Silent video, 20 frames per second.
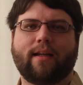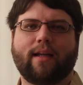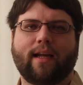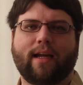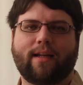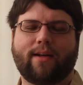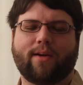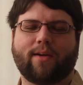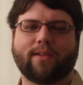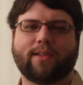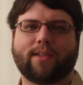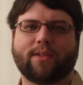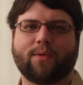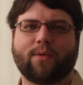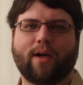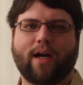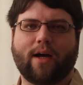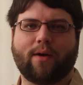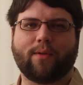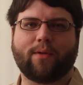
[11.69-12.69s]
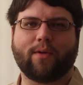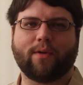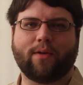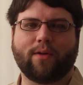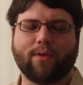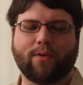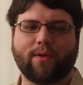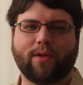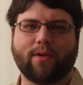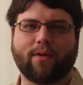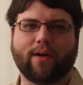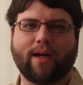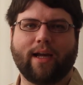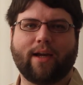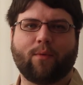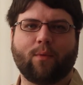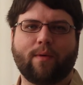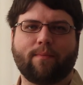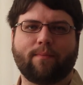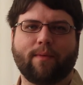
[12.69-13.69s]
and also how to know your
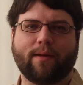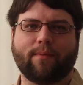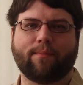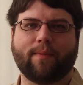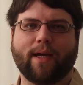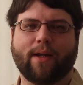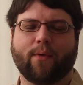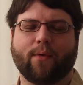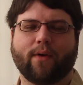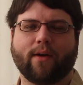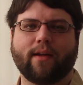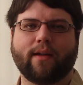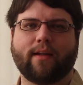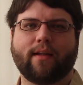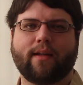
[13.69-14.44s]
equipment better.